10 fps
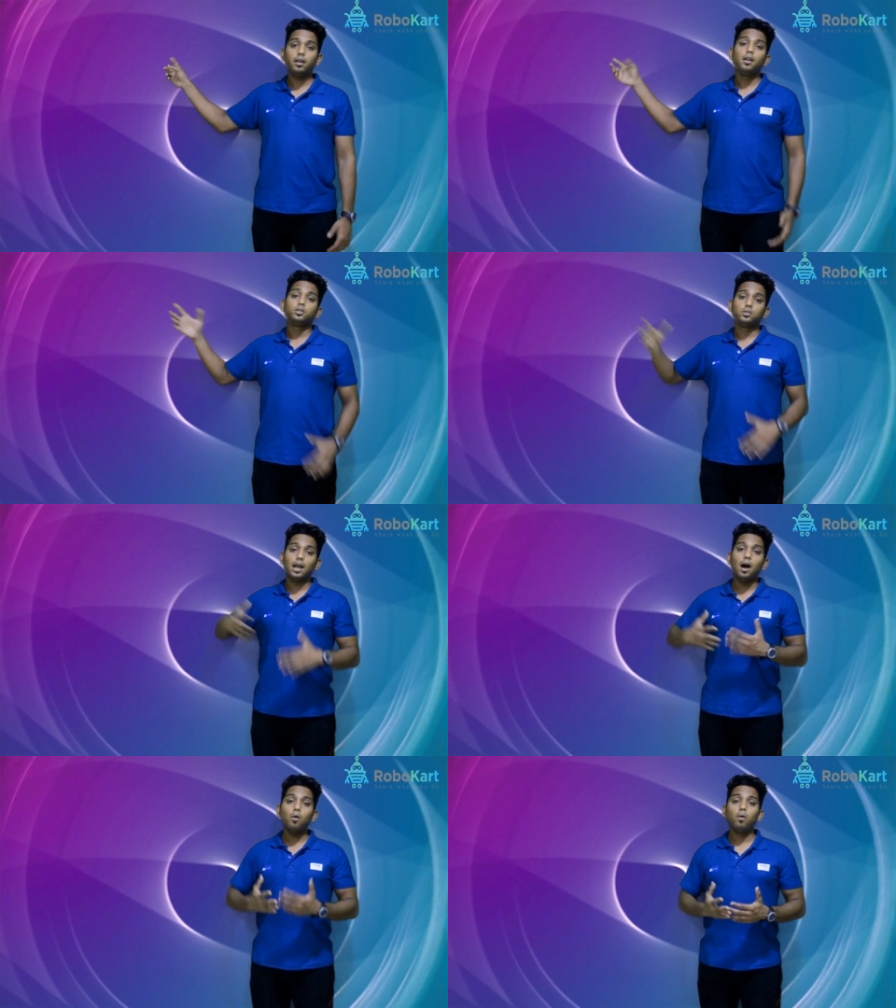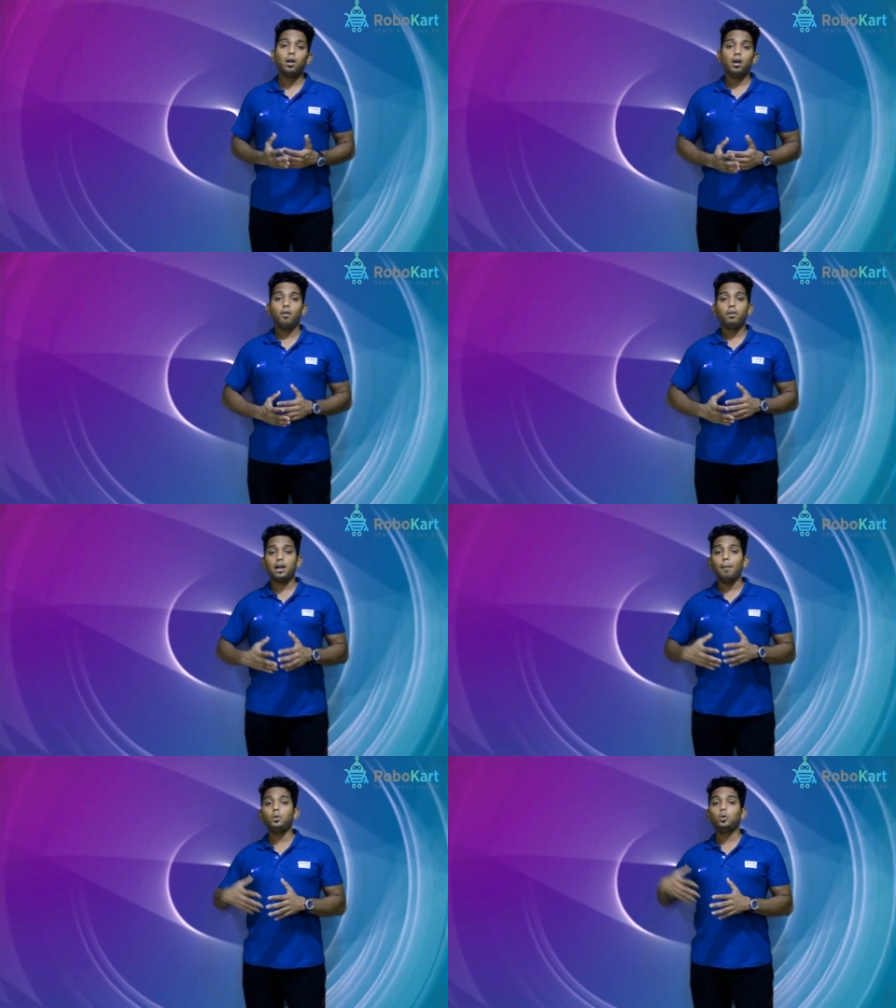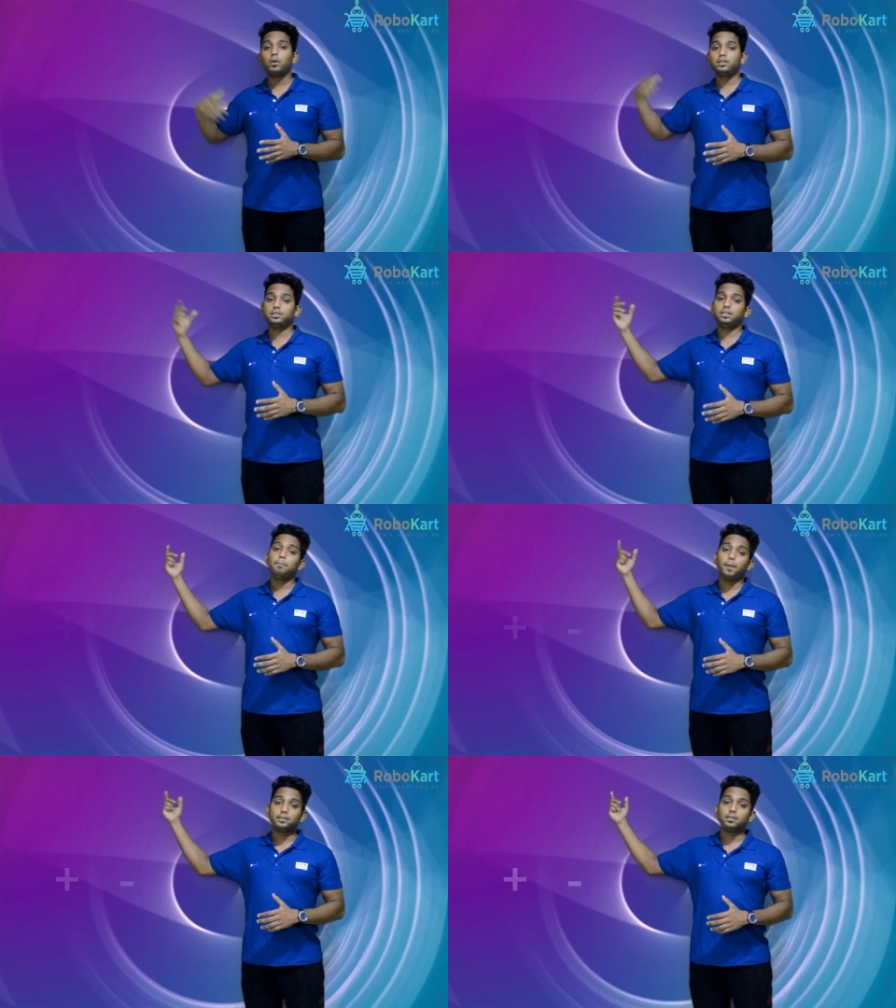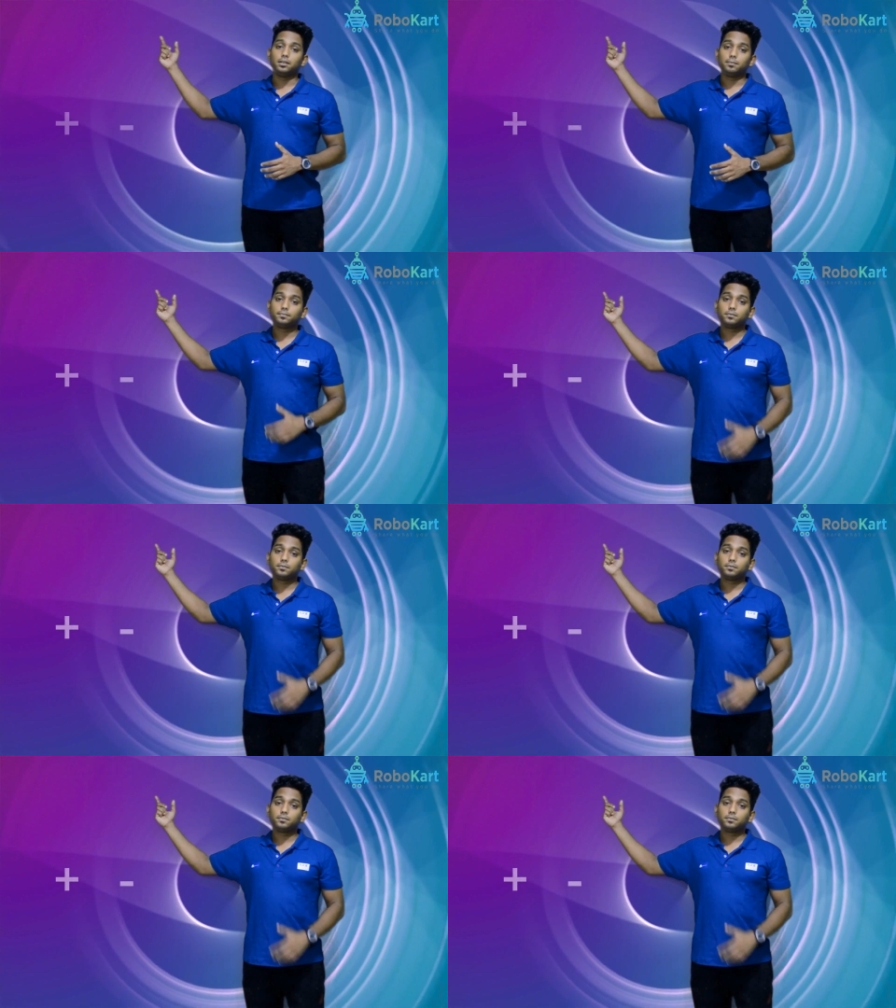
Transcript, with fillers: Okay, so now we come towards the buzzer.